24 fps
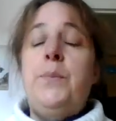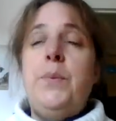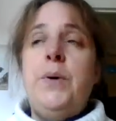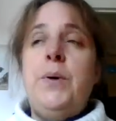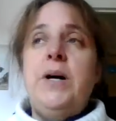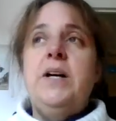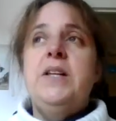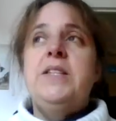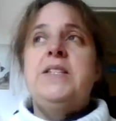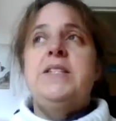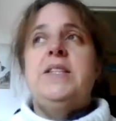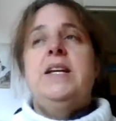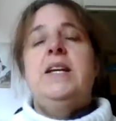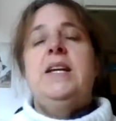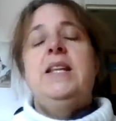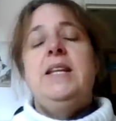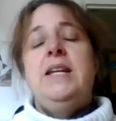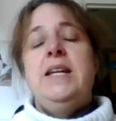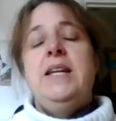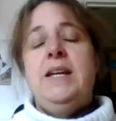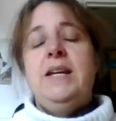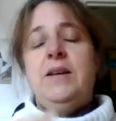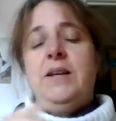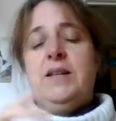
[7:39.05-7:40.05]
But
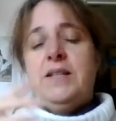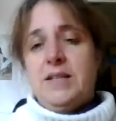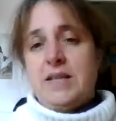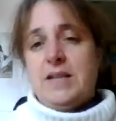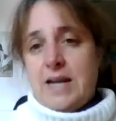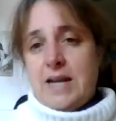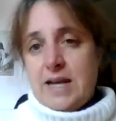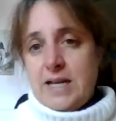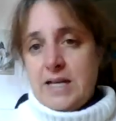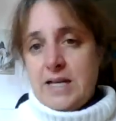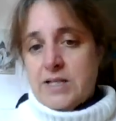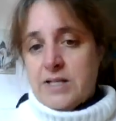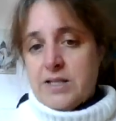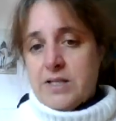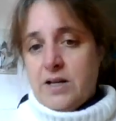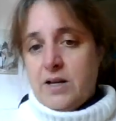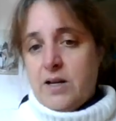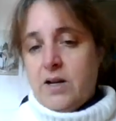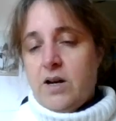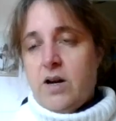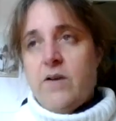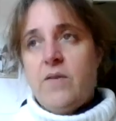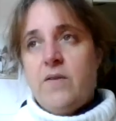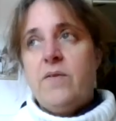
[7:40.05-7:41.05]
in the case
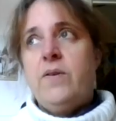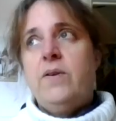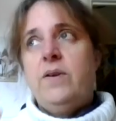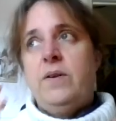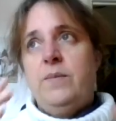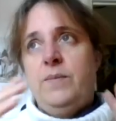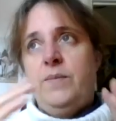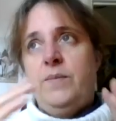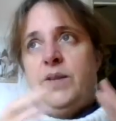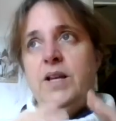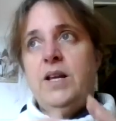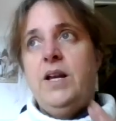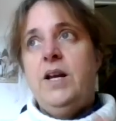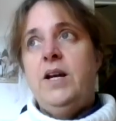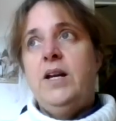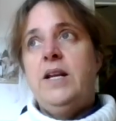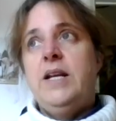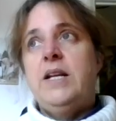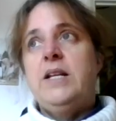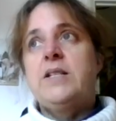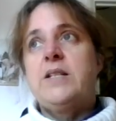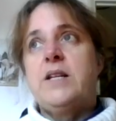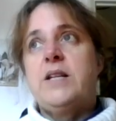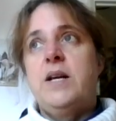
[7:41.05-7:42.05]
of
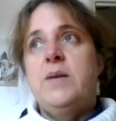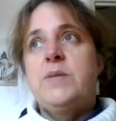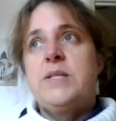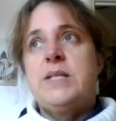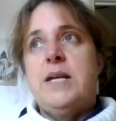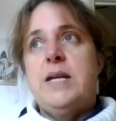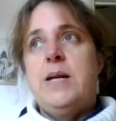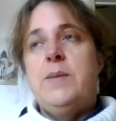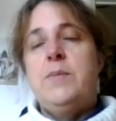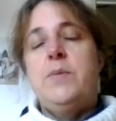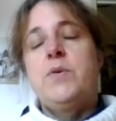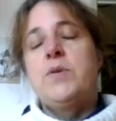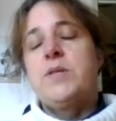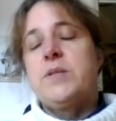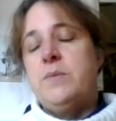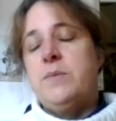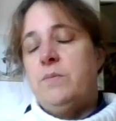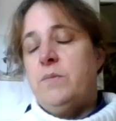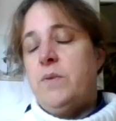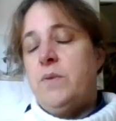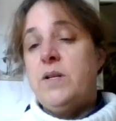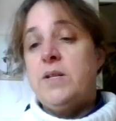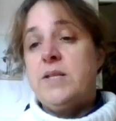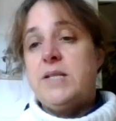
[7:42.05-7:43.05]
learning times tables
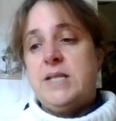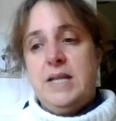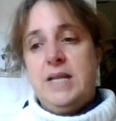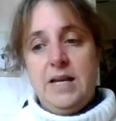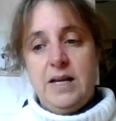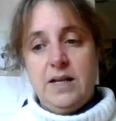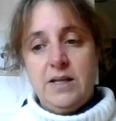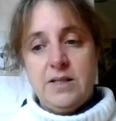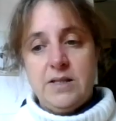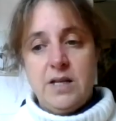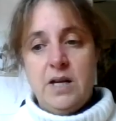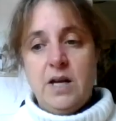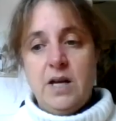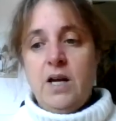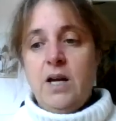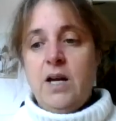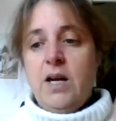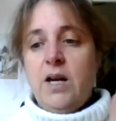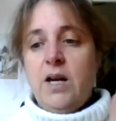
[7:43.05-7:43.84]
and most things,